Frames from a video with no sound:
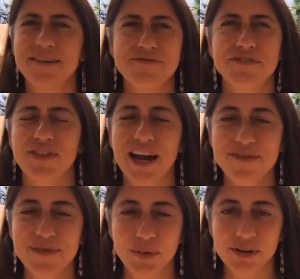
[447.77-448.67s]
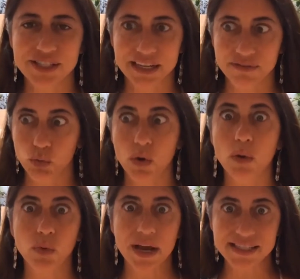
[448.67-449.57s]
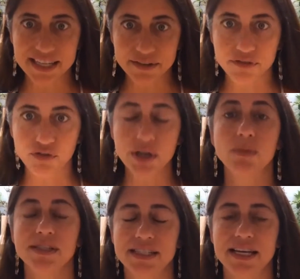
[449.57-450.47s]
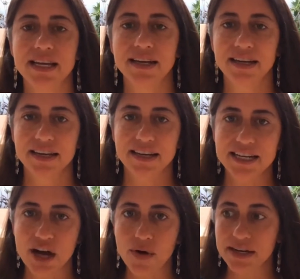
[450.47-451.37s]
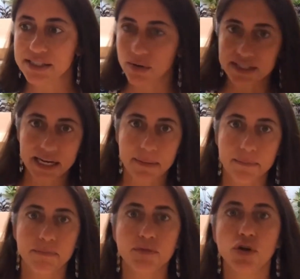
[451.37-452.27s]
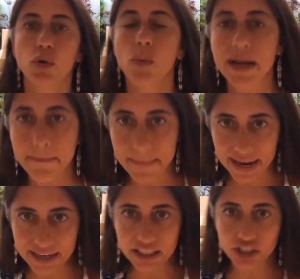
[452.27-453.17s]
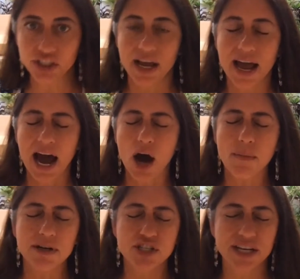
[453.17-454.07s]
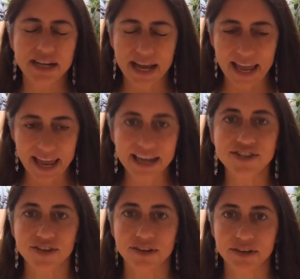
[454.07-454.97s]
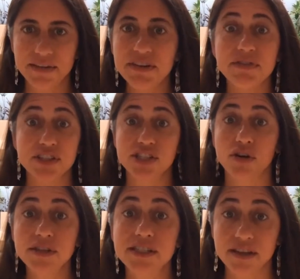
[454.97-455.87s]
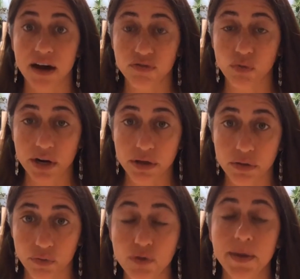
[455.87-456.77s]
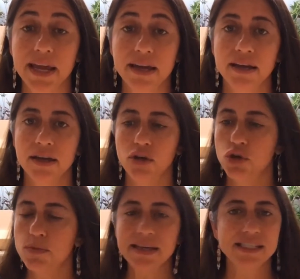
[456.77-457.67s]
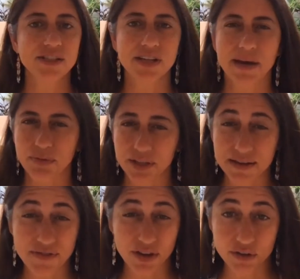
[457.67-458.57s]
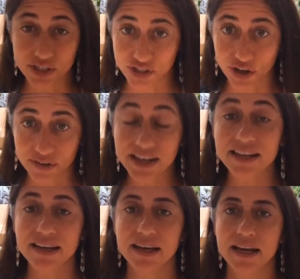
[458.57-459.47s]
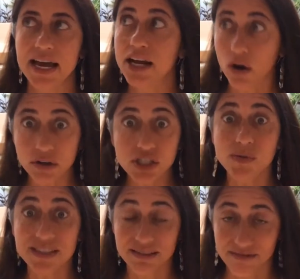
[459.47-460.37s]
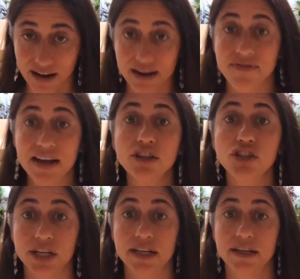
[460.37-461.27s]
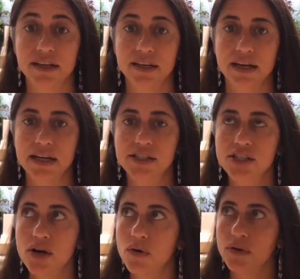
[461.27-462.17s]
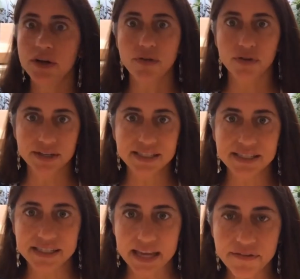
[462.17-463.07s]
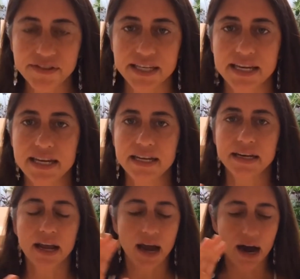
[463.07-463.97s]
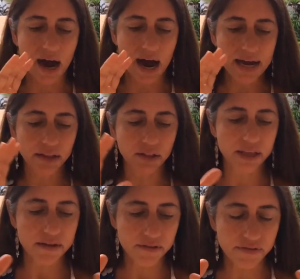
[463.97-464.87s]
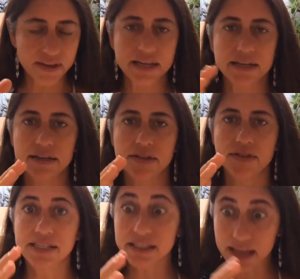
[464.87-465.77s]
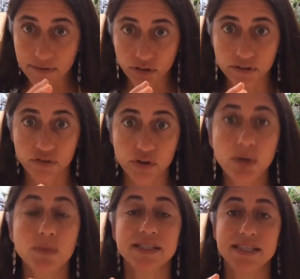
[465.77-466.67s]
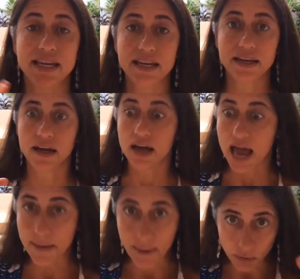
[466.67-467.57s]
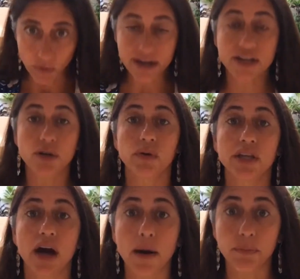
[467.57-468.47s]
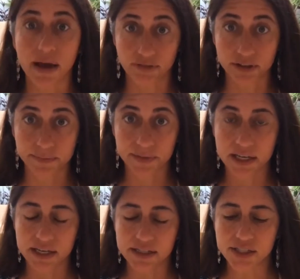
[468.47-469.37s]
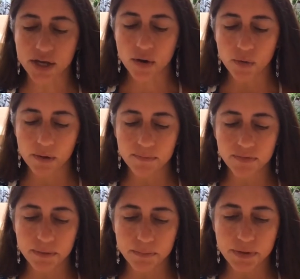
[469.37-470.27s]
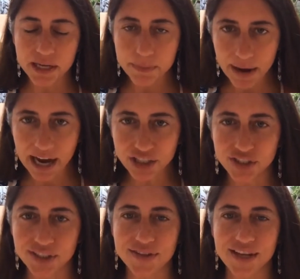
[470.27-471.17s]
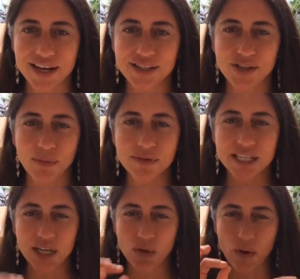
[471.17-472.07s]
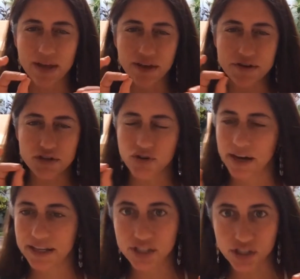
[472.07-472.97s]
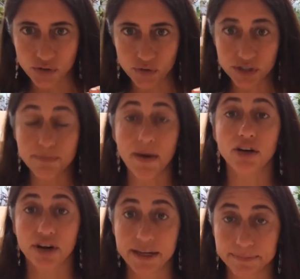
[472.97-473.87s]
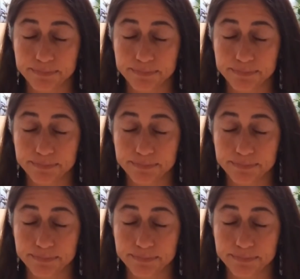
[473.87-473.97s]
for lack of better words, like of a raising in frequency, you know? And so it's like your way to manage how much can I handle, even if it's good stuff running through me, you may still not believe that you deserve it. It also is a lot of energy. And so, you know, there is a safety in, I live in this level of frequency. Am I ready to really up level? So be compassionate that it's almost like a way that you're trying to moderate.